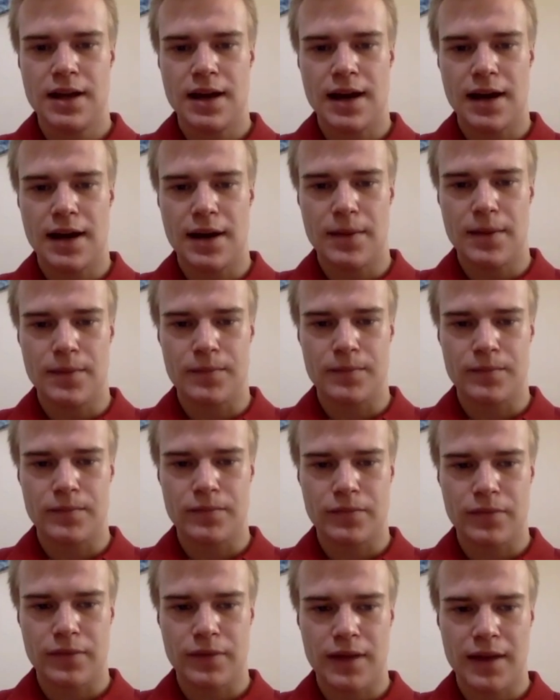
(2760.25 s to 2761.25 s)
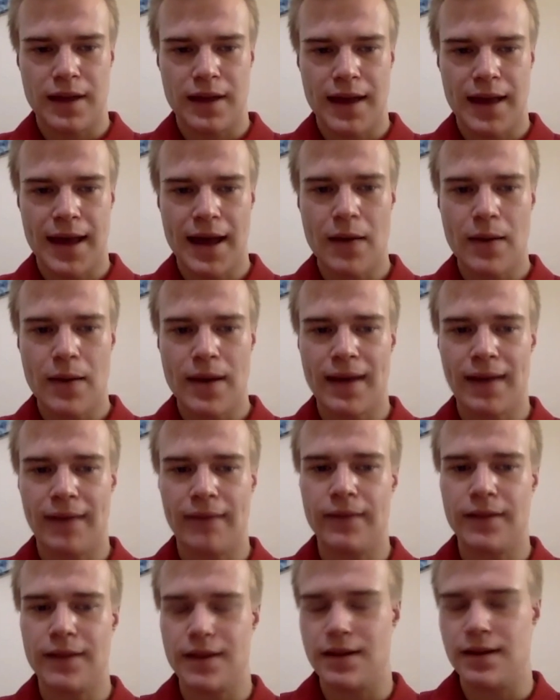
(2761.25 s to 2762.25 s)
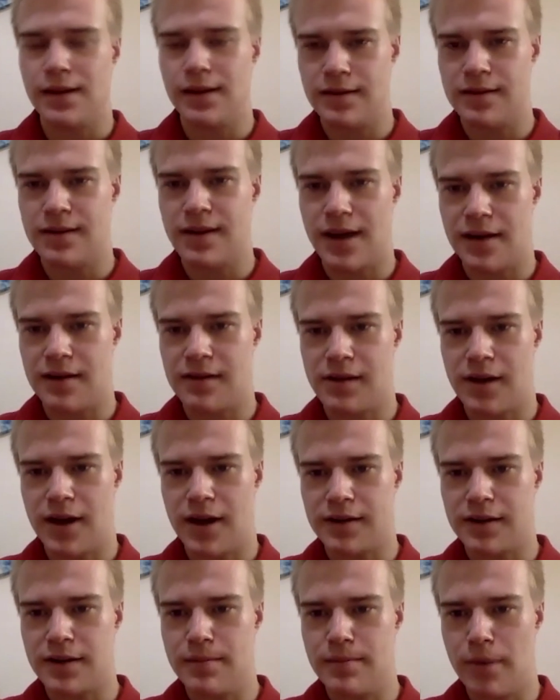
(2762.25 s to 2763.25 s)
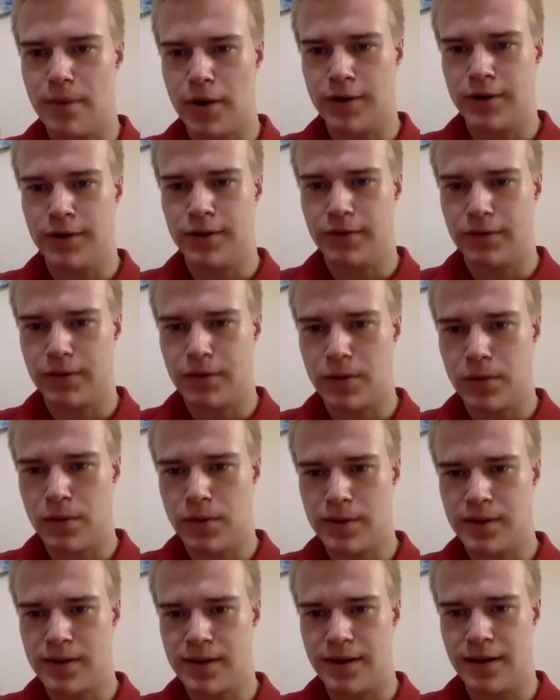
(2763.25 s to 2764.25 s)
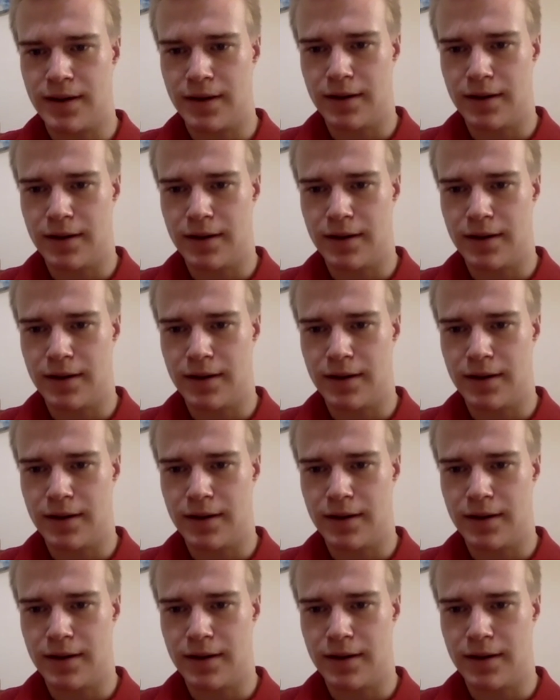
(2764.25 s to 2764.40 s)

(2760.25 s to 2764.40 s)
how heavy is that science component of the course in